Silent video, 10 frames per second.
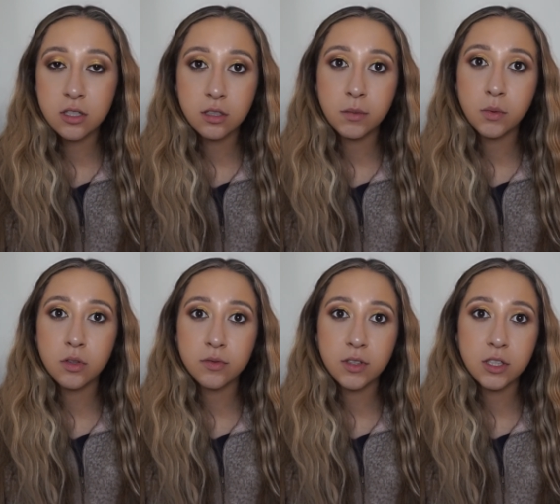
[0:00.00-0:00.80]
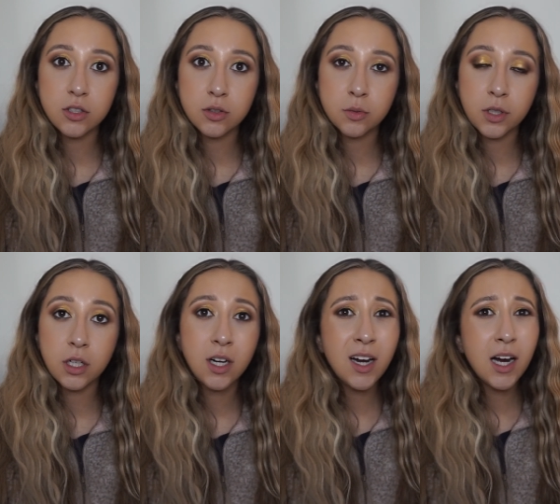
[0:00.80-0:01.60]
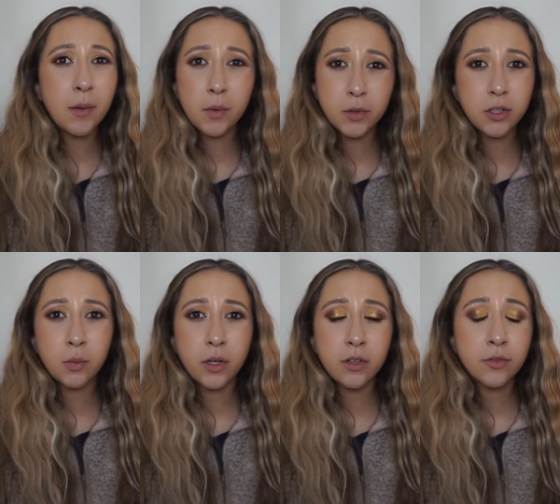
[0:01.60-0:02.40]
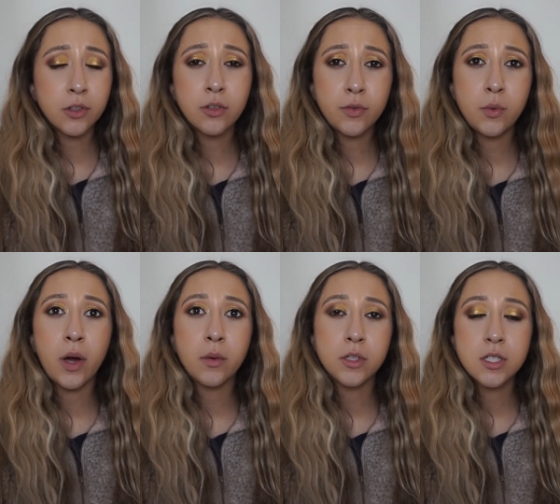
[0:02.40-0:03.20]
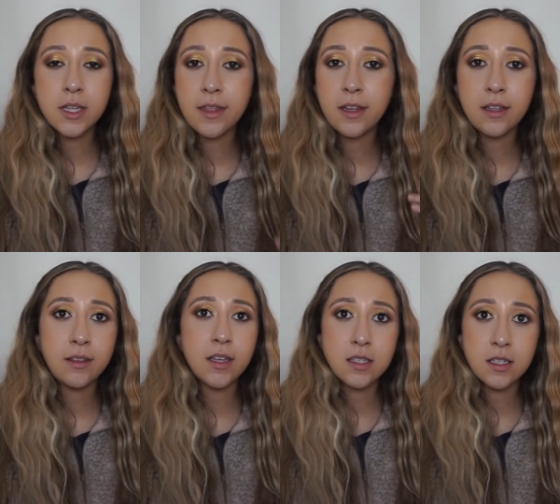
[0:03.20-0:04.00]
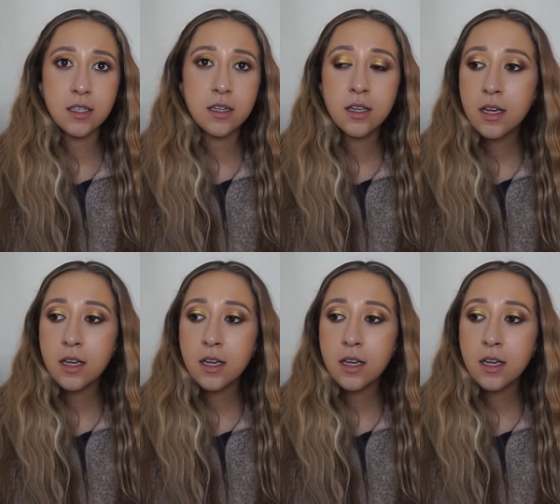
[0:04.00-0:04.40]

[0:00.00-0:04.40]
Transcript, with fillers: This is going to be one of those foundations where I'm only going to wear it for a few hours and then that's it.